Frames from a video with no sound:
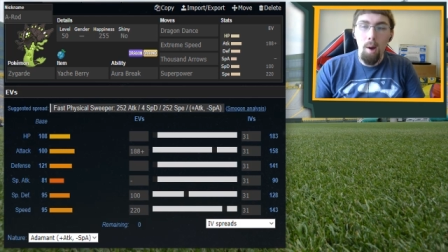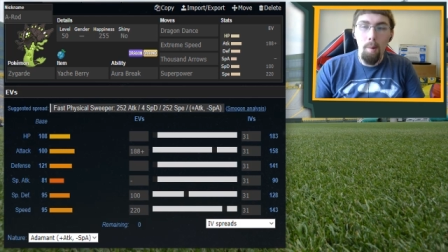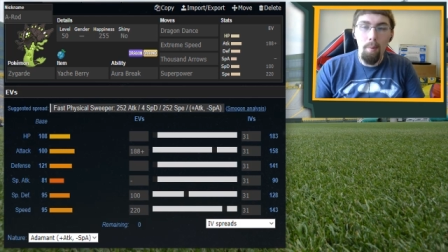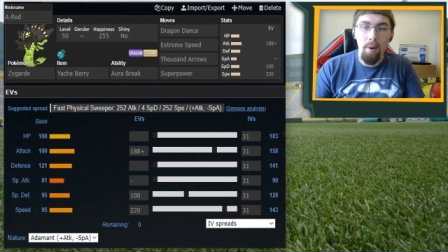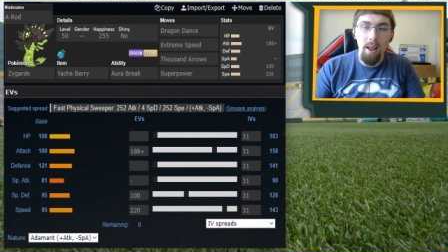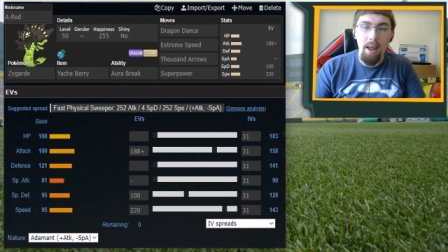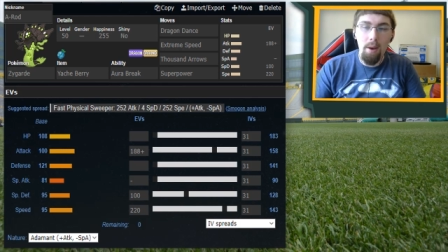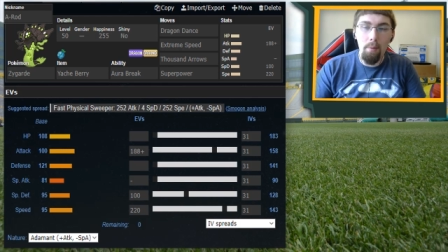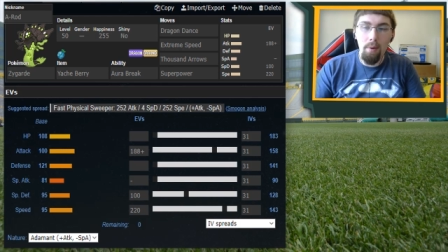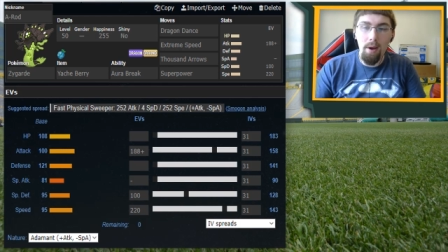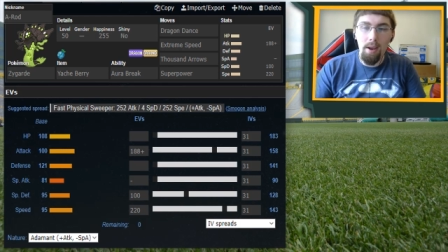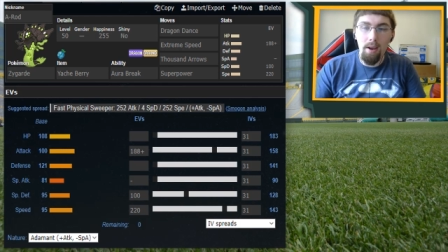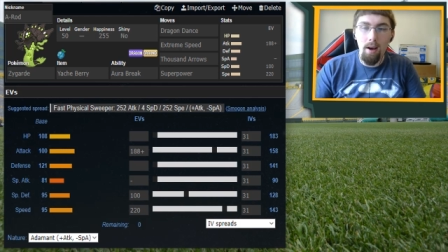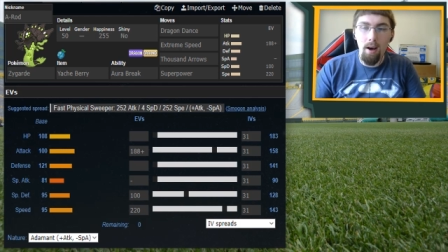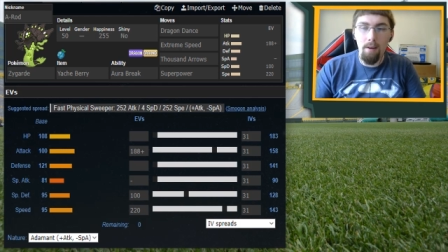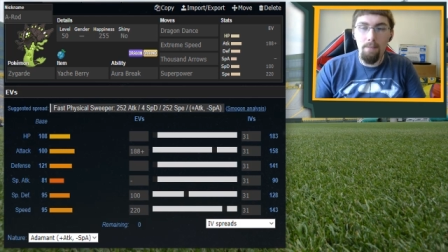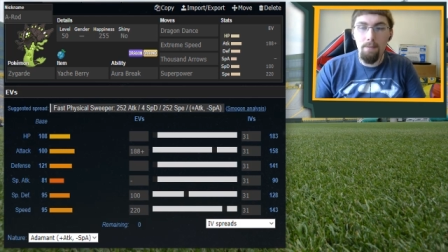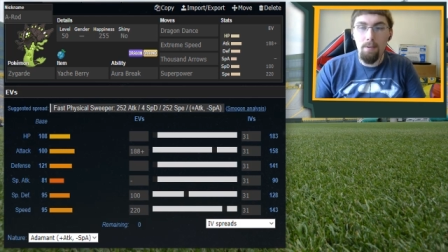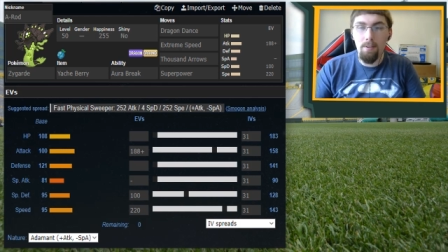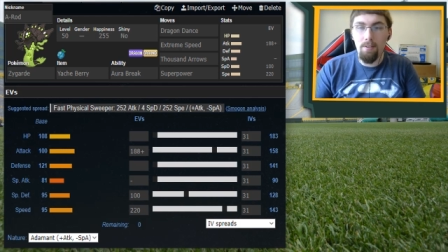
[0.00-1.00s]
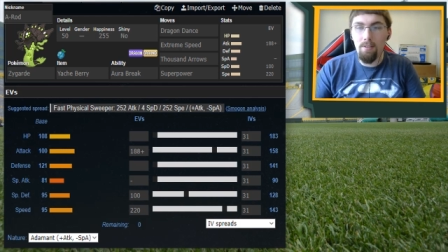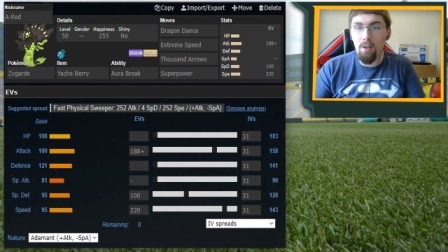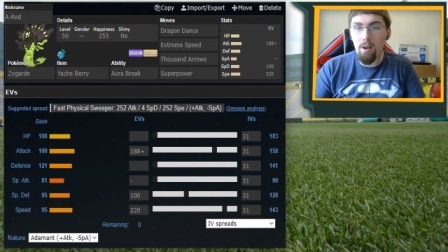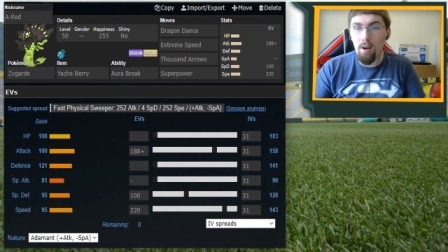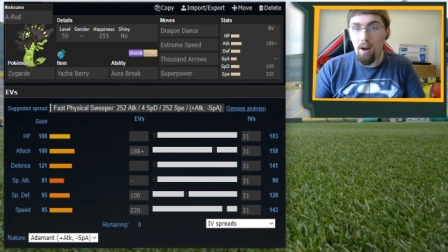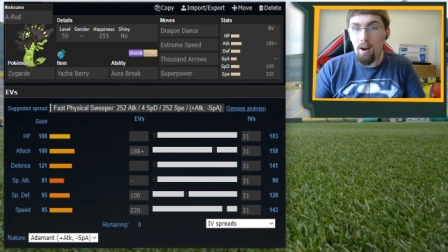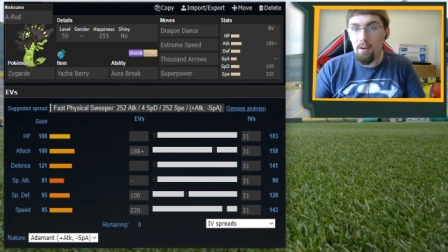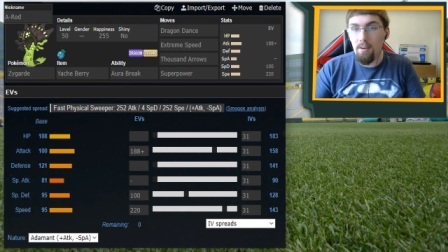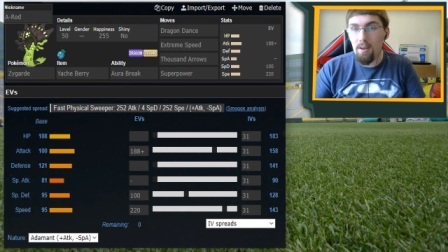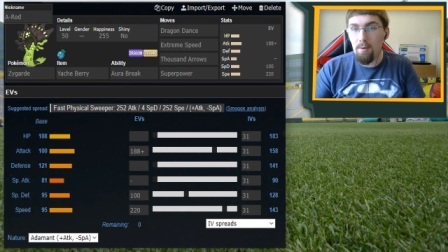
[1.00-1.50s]
But anyway, uh, first,
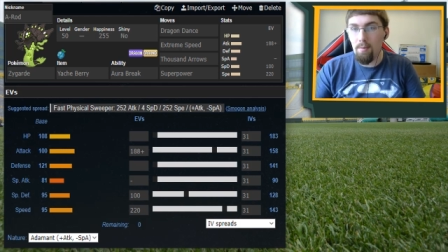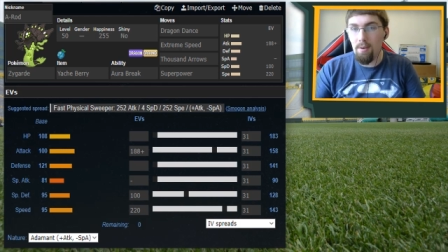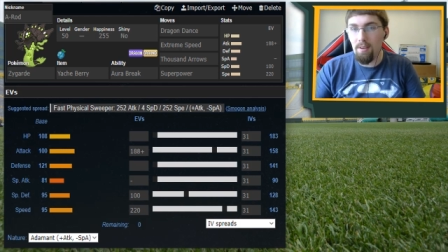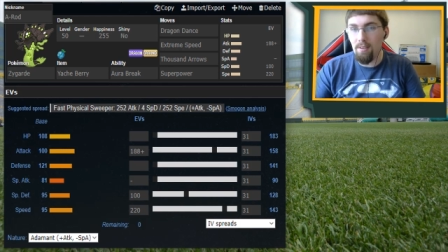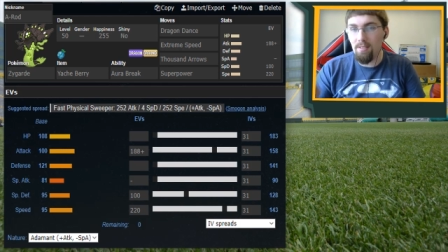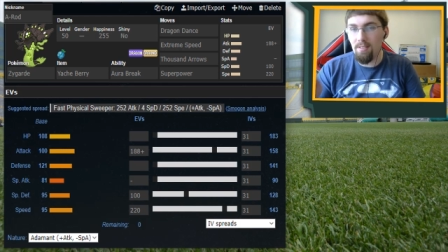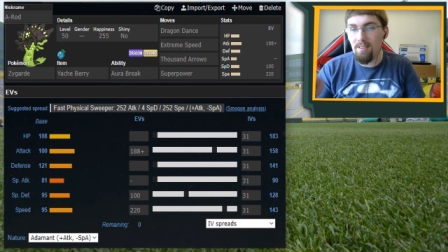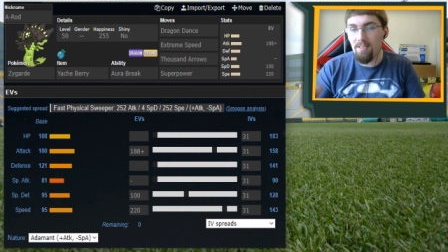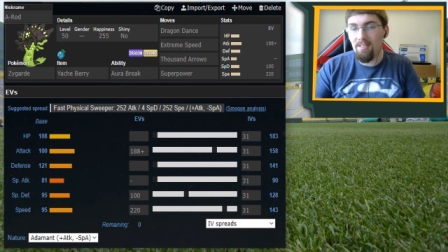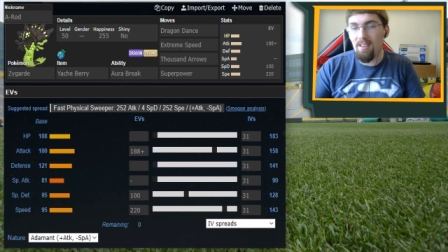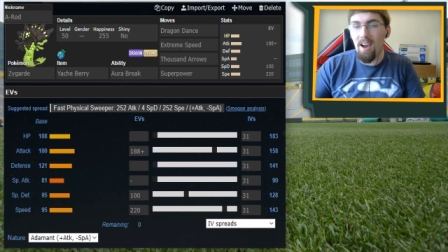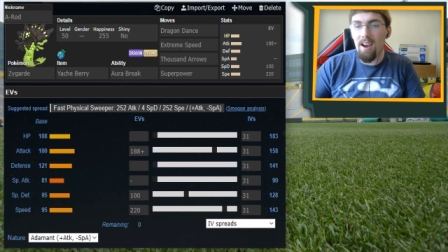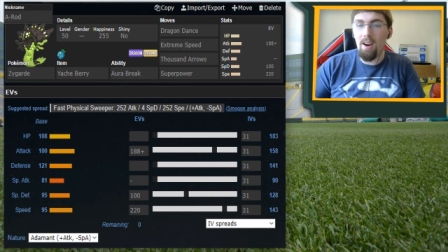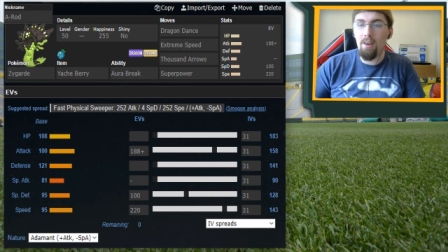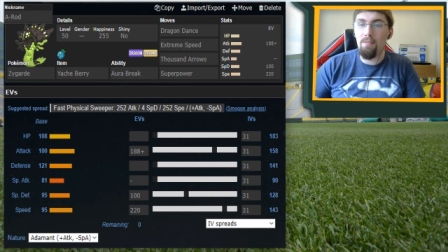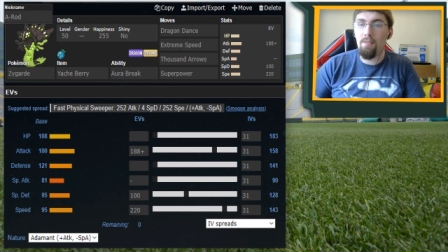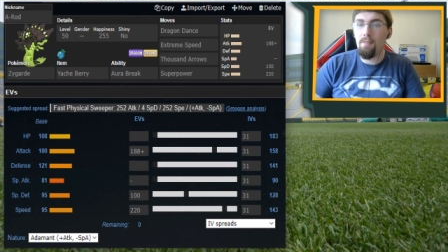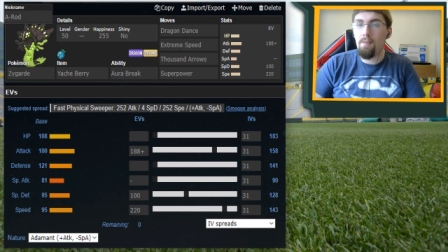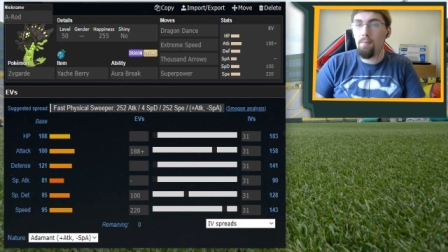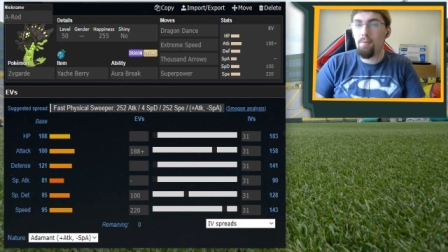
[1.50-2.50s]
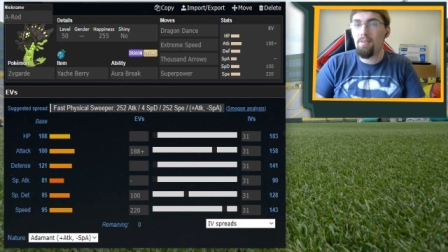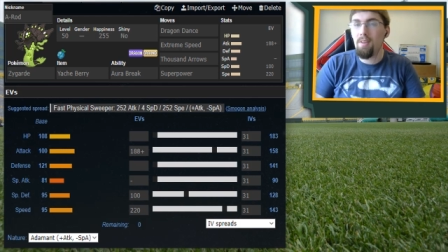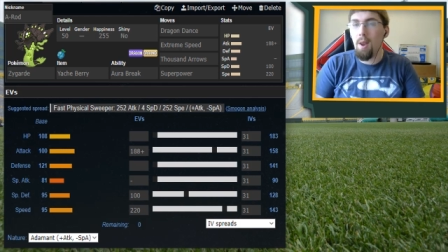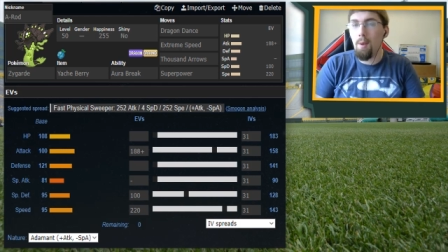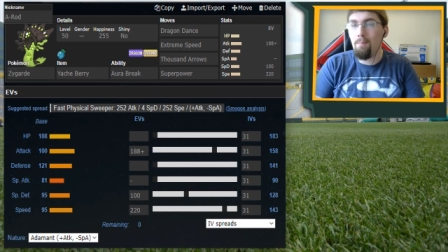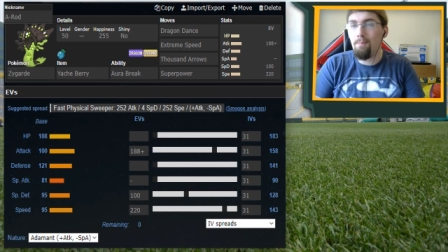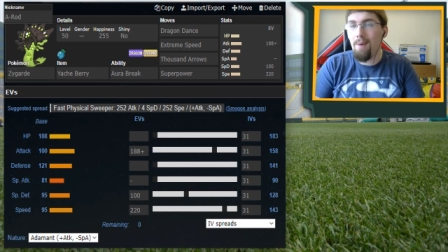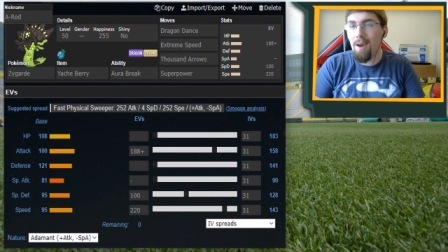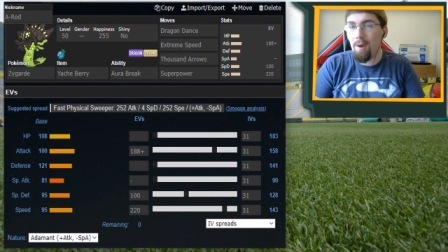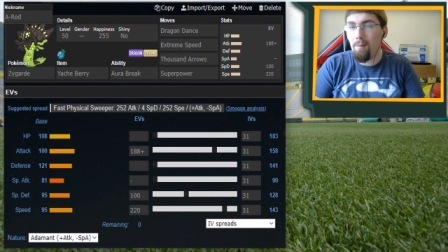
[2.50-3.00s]
our team is Zygarde
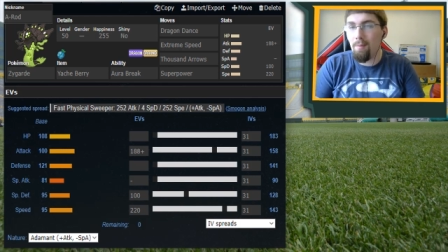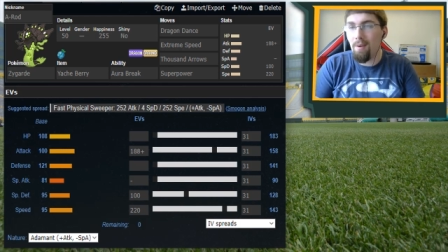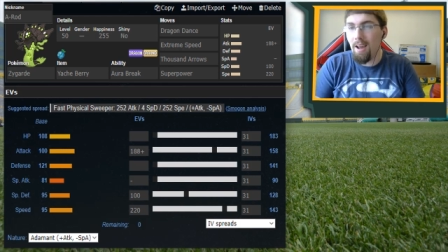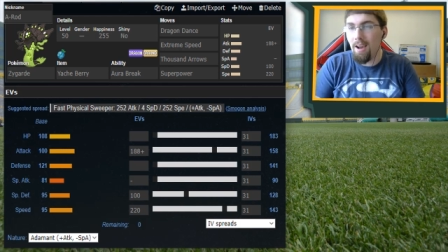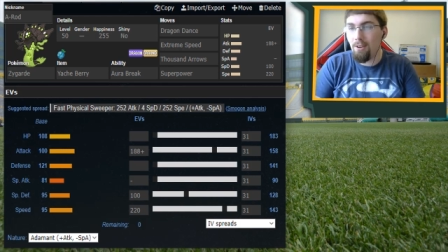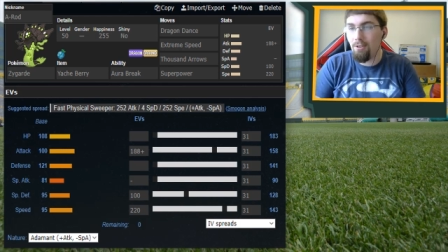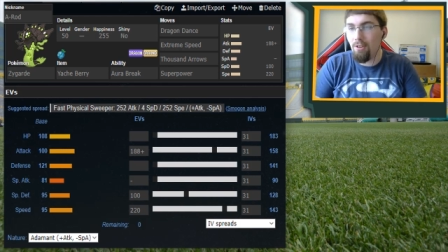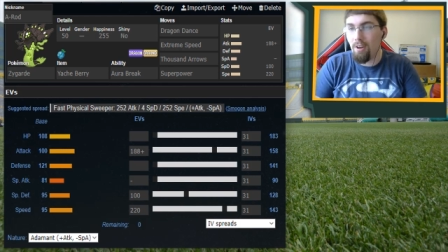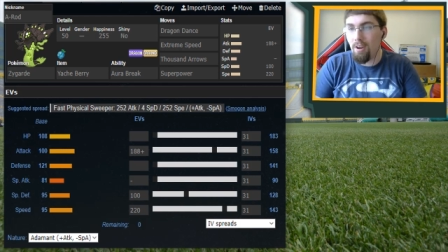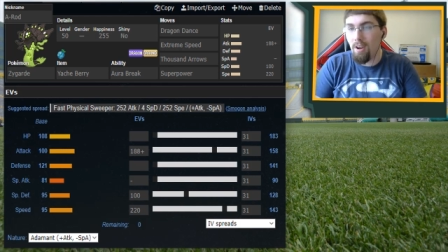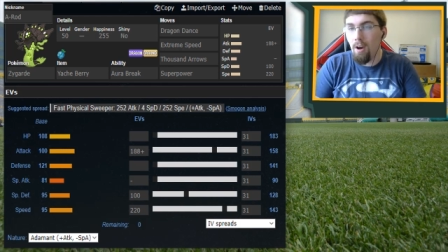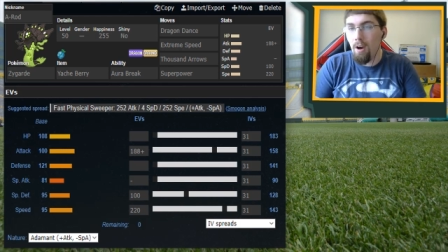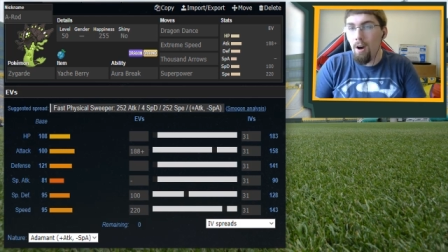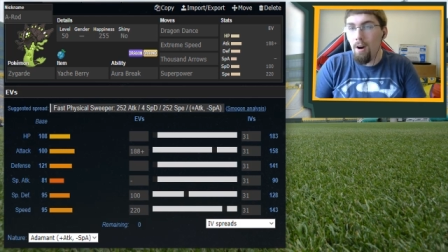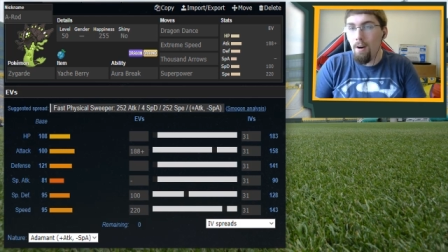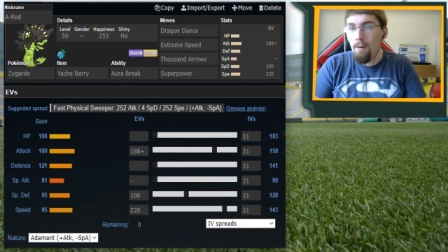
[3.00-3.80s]
50%, Mega Manectric,